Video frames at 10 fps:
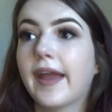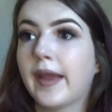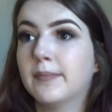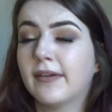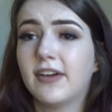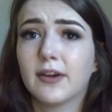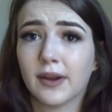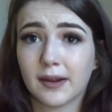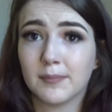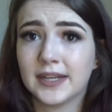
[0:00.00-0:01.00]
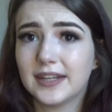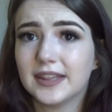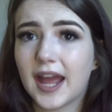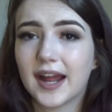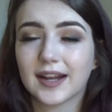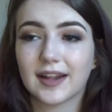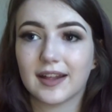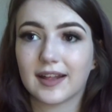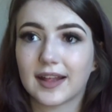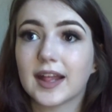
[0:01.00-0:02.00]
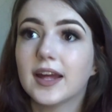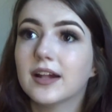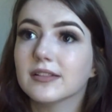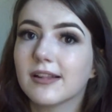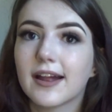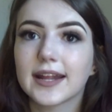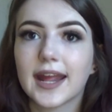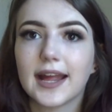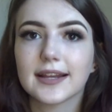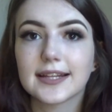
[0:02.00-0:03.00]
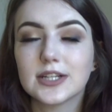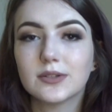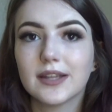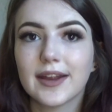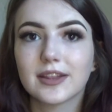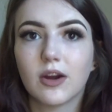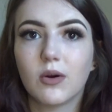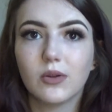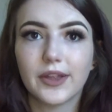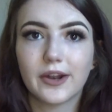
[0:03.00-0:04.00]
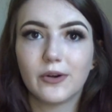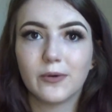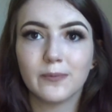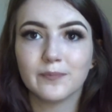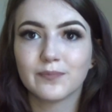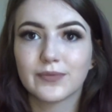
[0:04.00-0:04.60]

and my vet recommended that because a lot of cats don't like the whole little